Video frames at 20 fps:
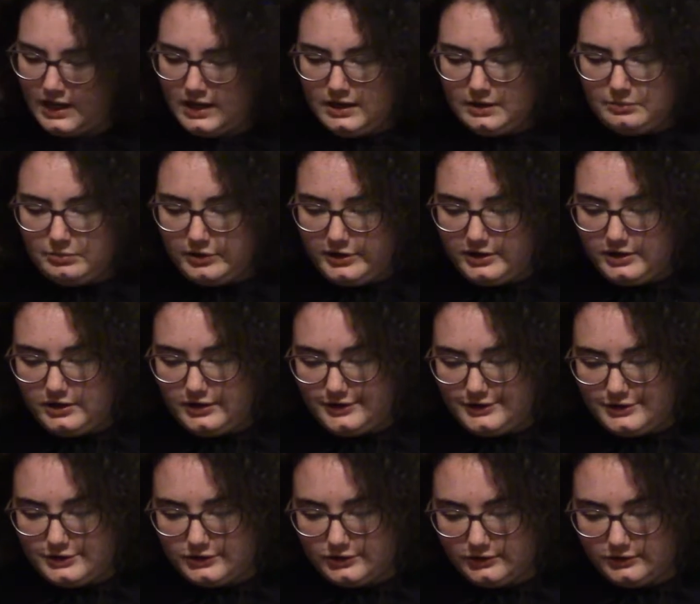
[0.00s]
put it on
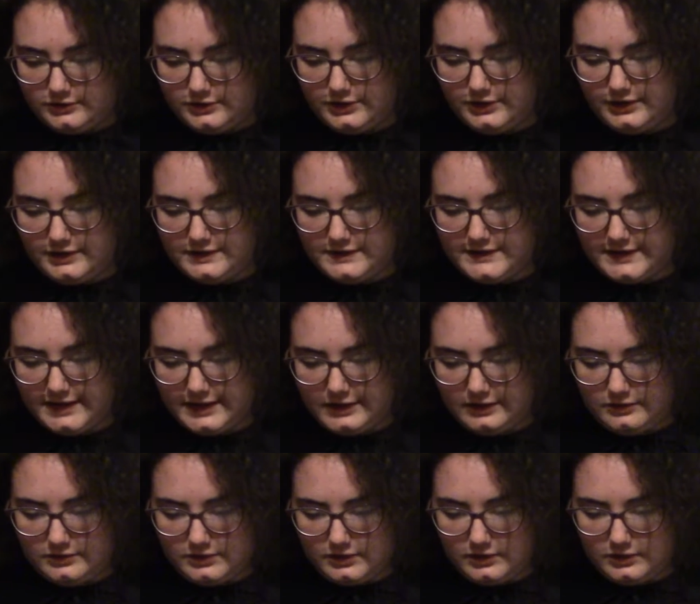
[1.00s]
his shoulder, and set
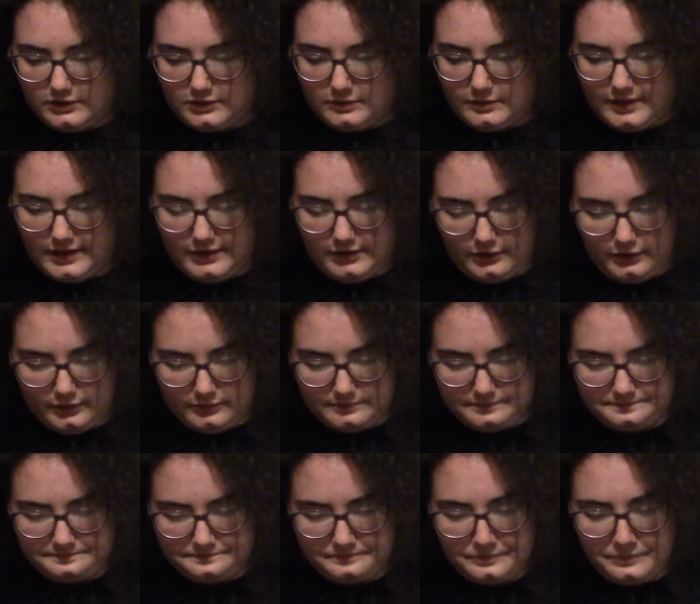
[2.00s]
out on the way
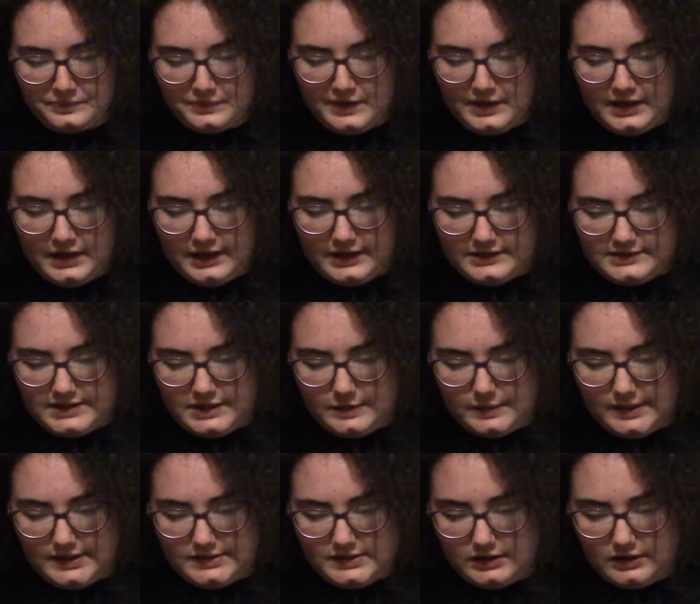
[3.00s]
home. As he
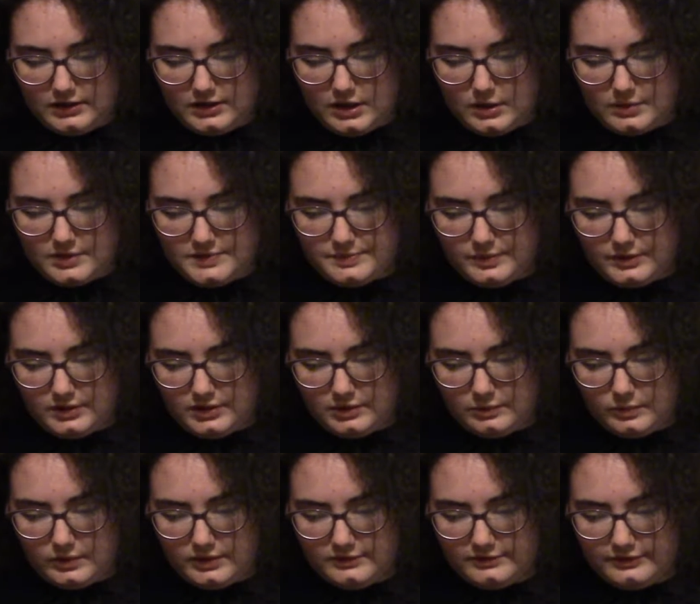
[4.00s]
went on, always putting
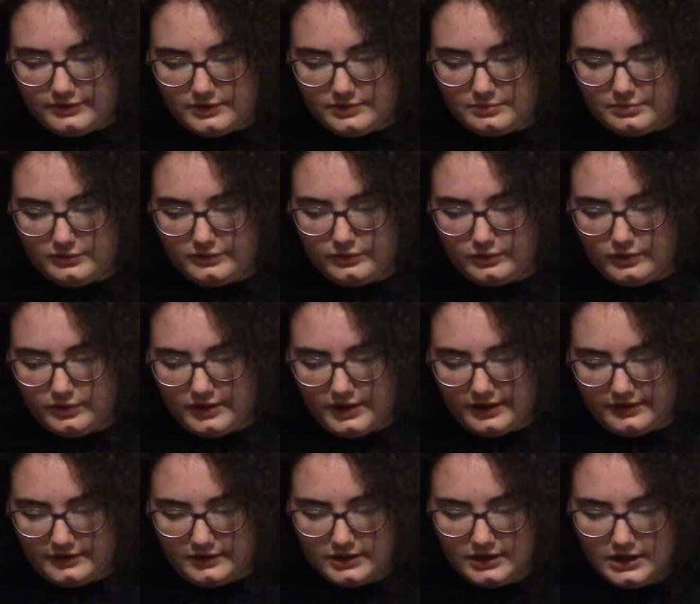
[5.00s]
one foot before the
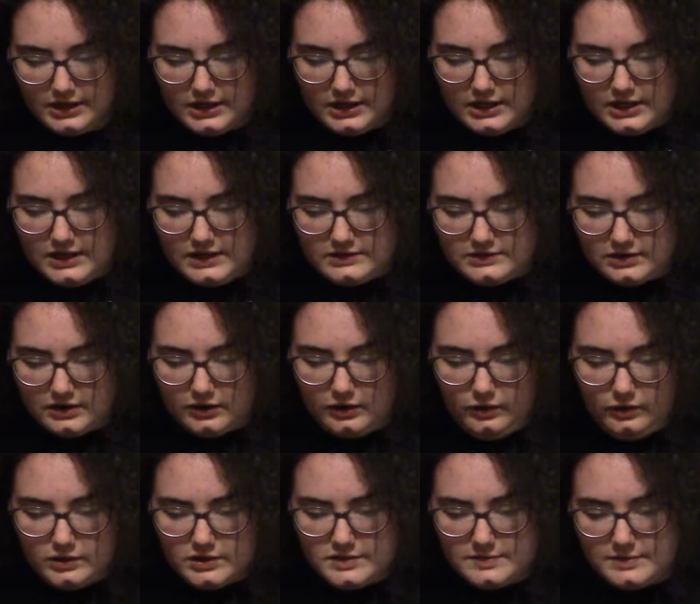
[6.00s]
other, he saw a
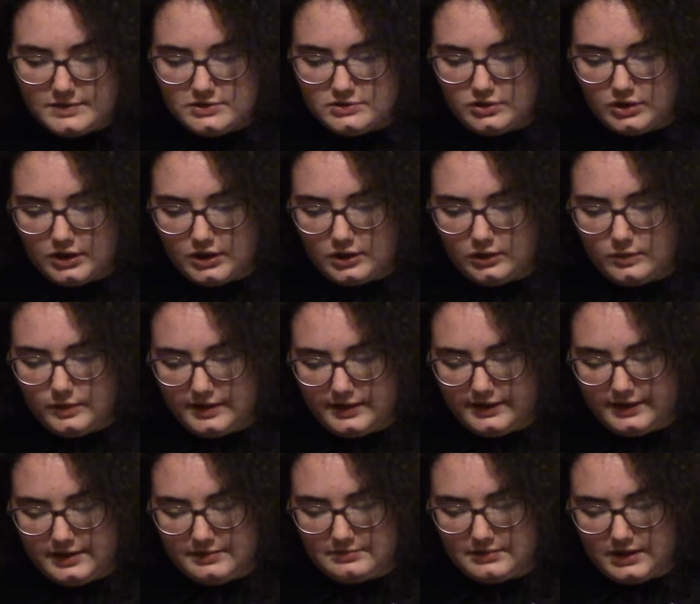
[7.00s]
horseman trotting
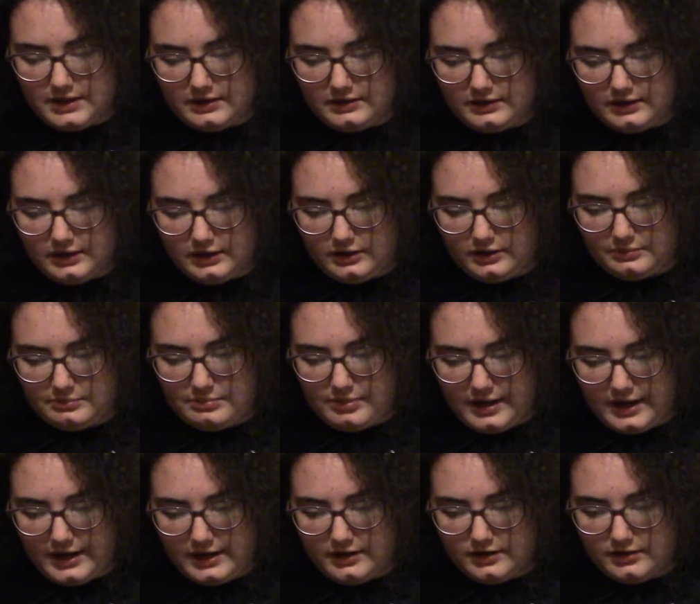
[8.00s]
quickly and merrily
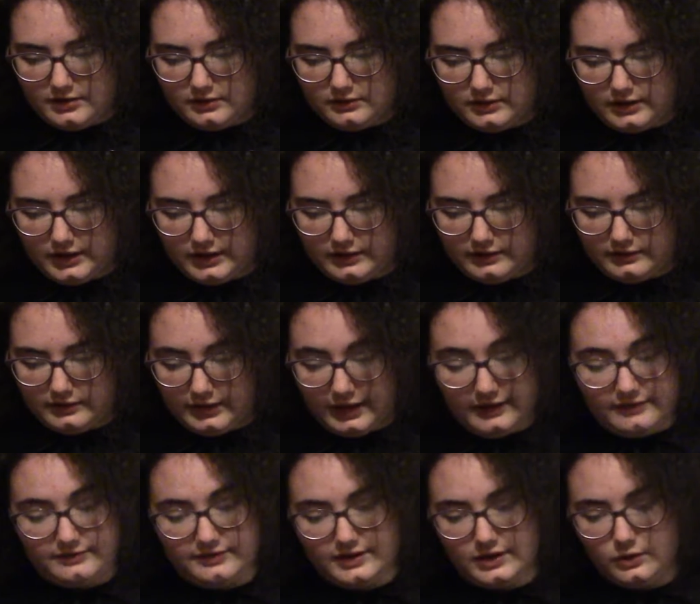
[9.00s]
by on a
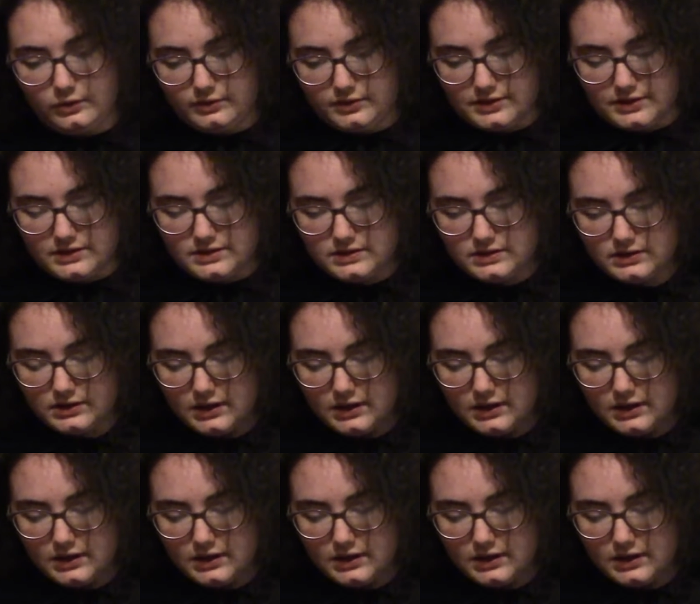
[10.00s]
lively horse.